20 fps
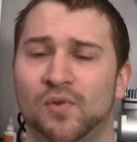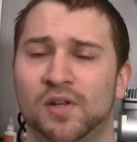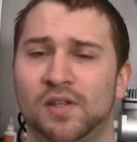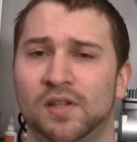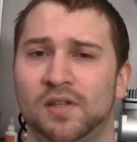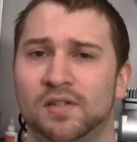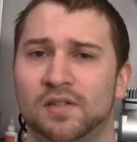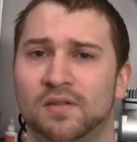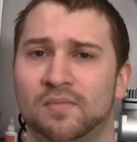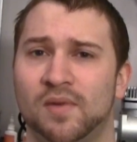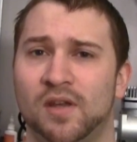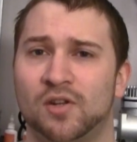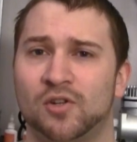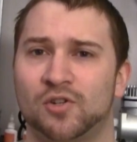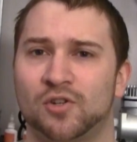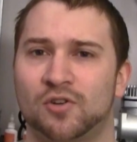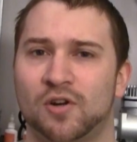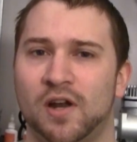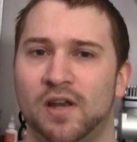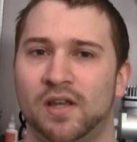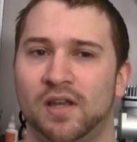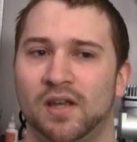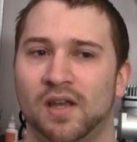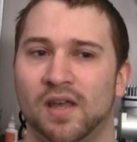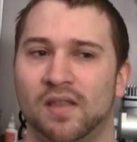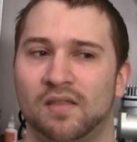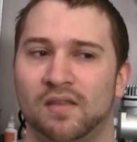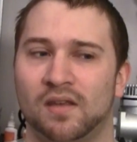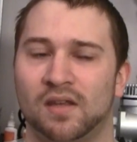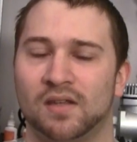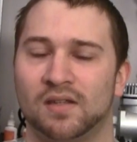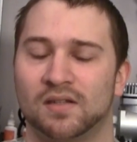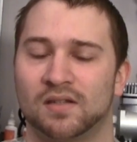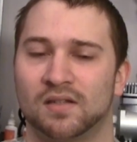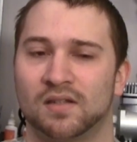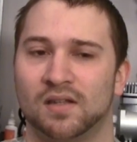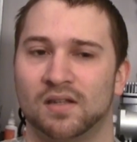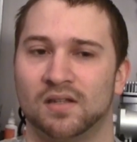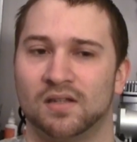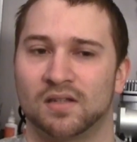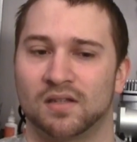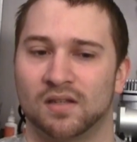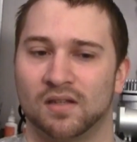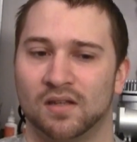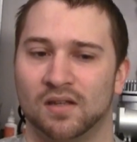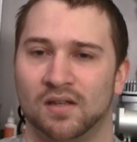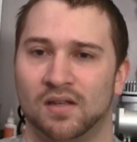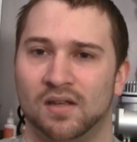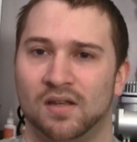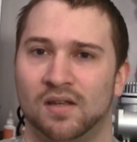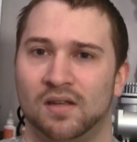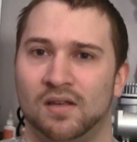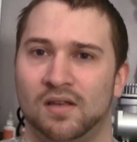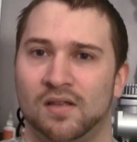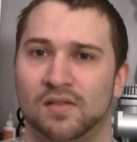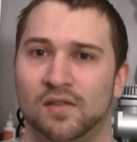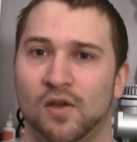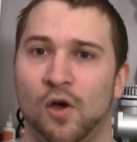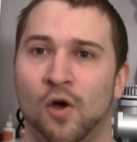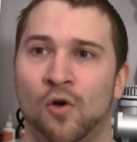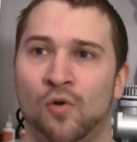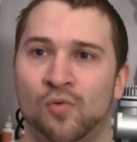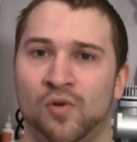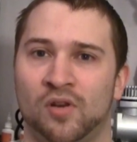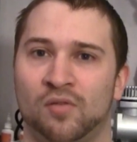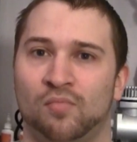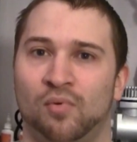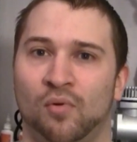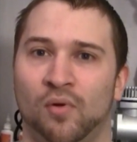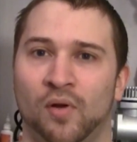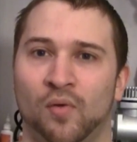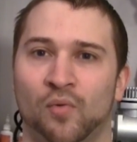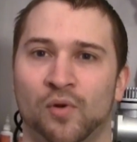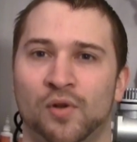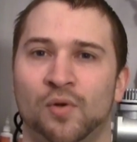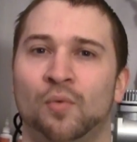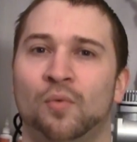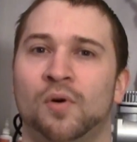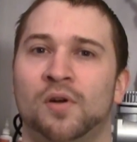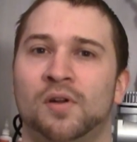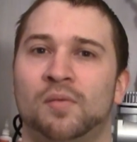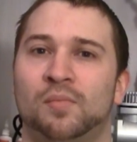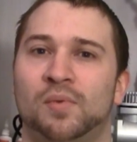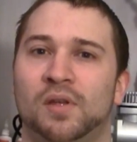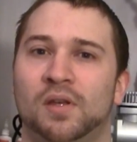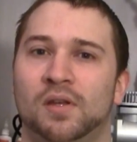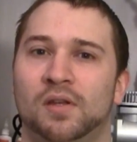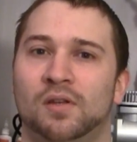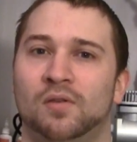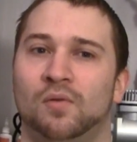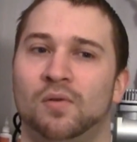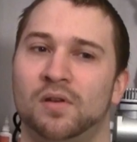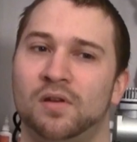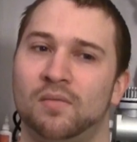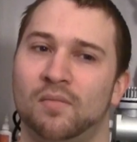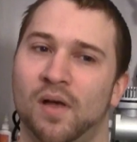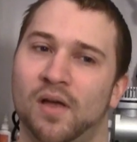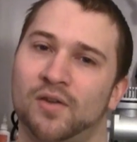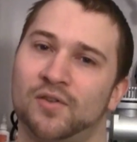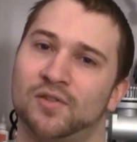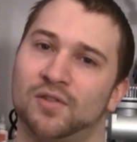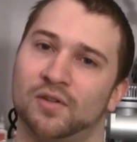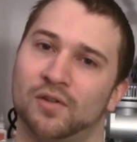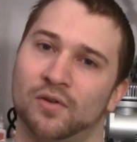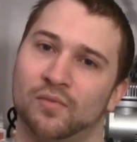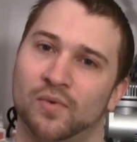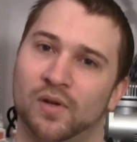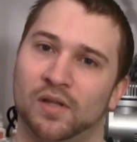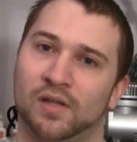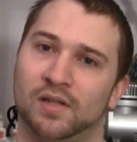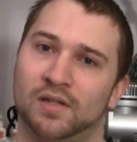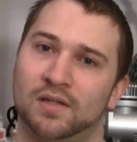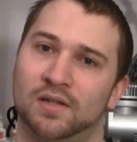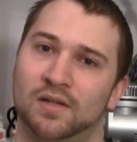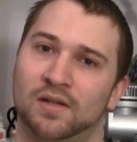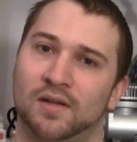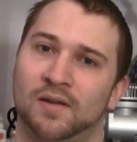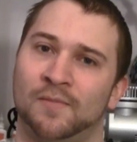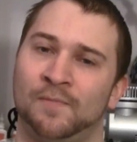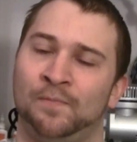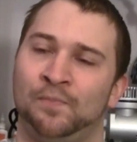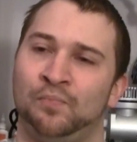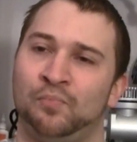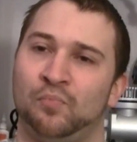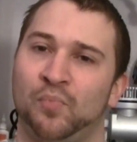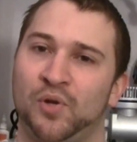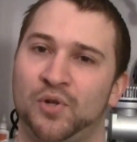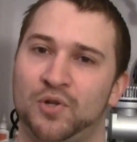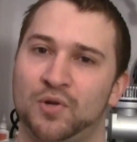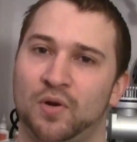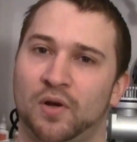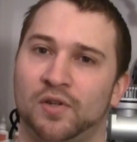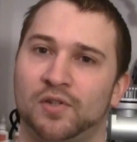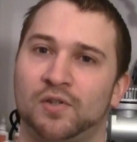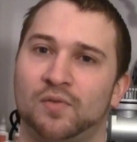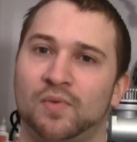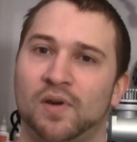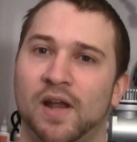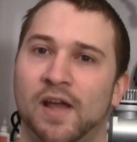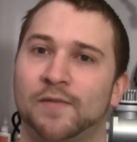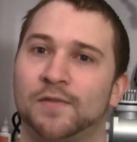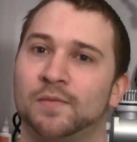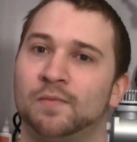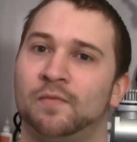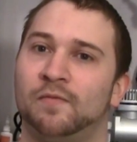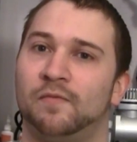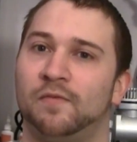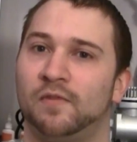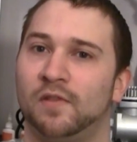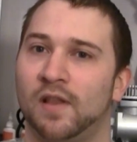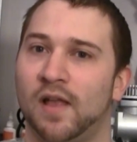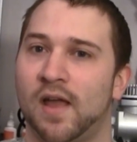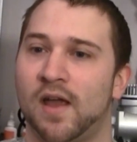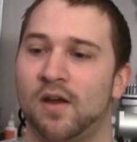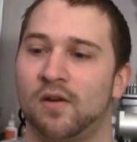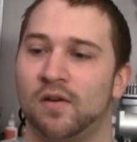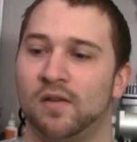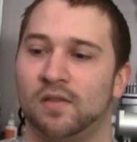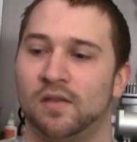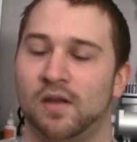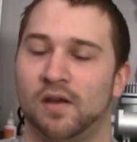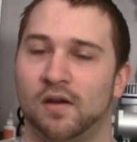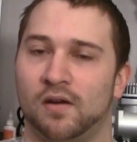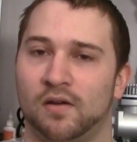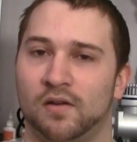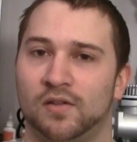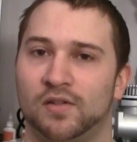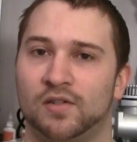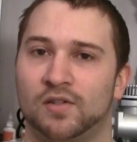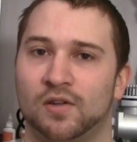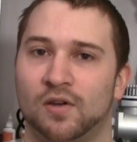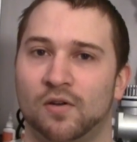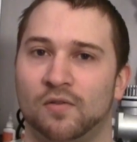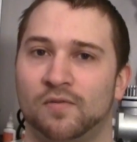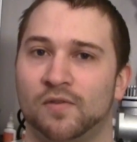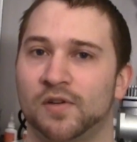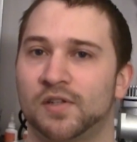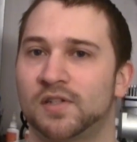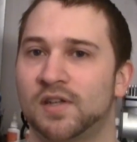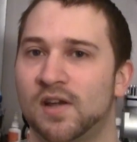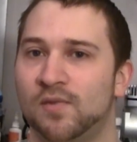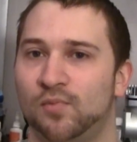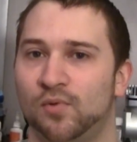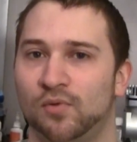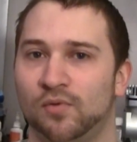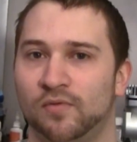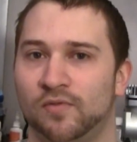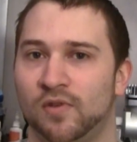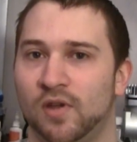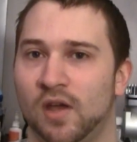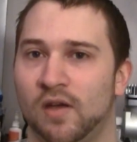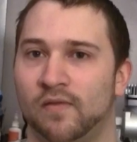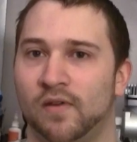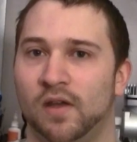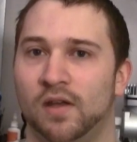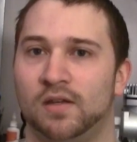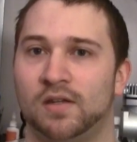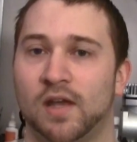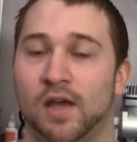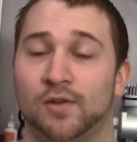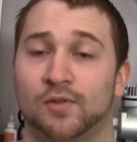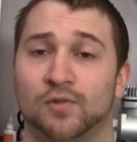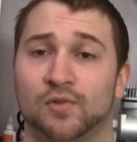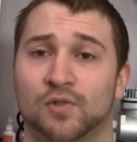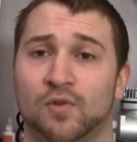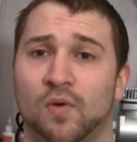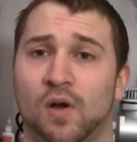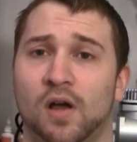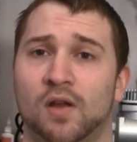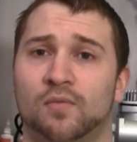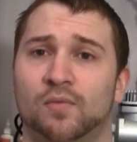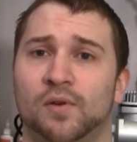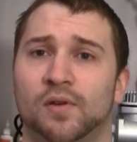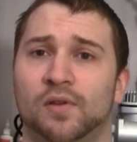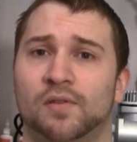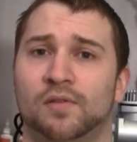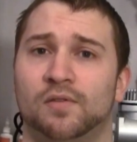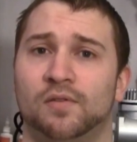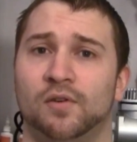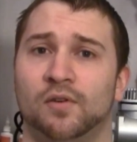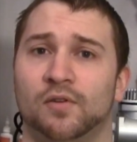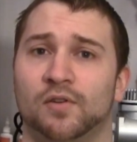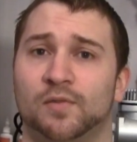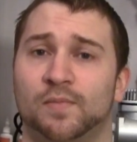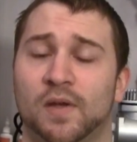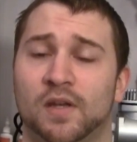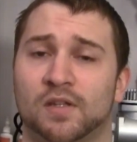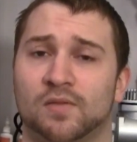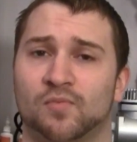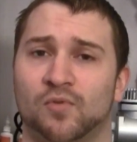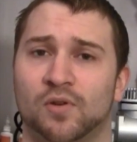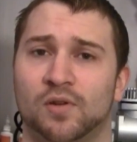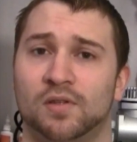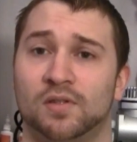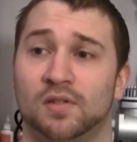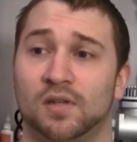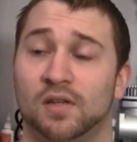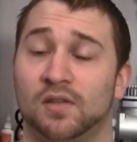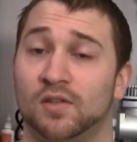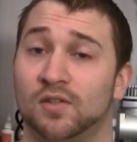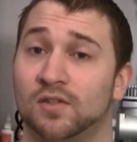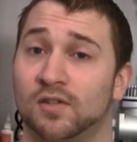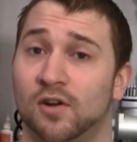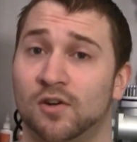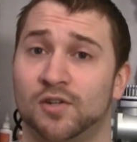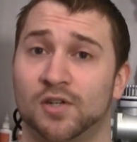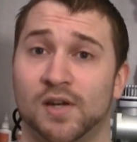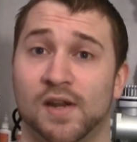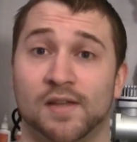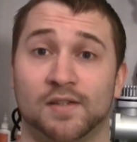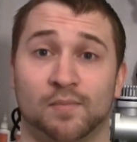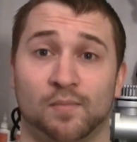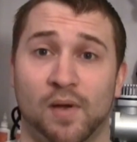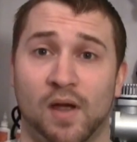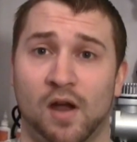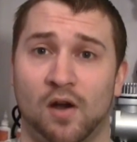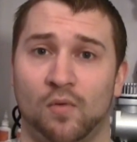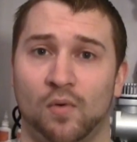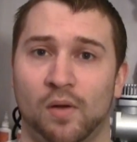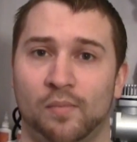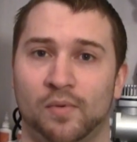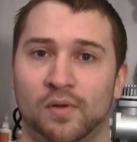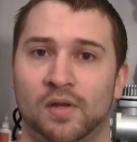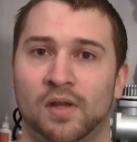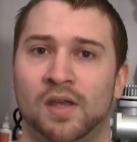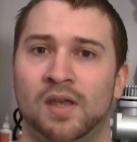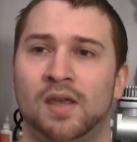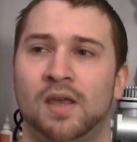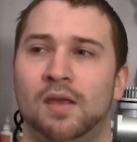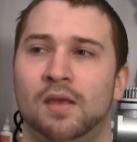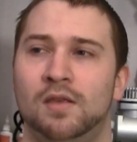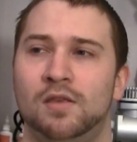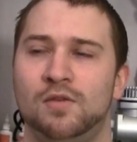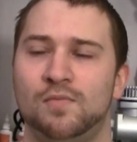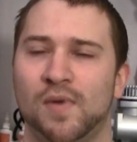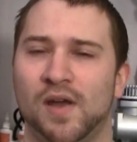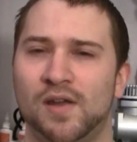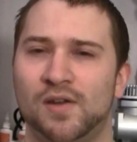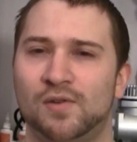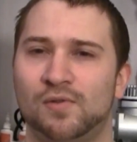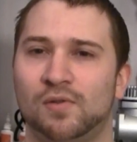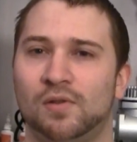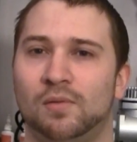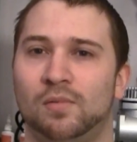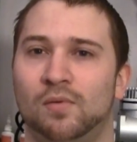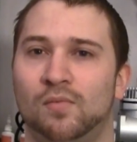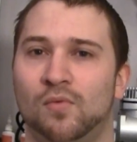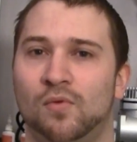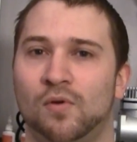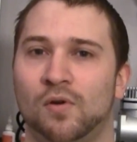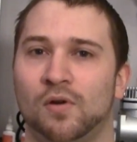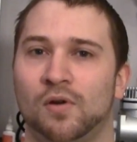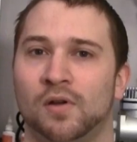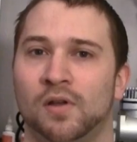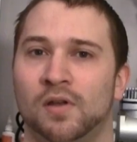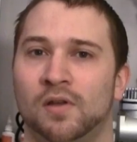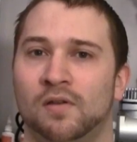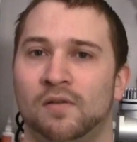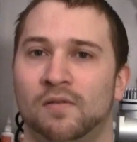realism and striking, I think is the honing point where you want to be. You want your models to look realistic, but you also want to have some flair in there. So, for example, if you have a tactical squad with your Space Marines and the Sergeant has a power weapon, you might do a little bit more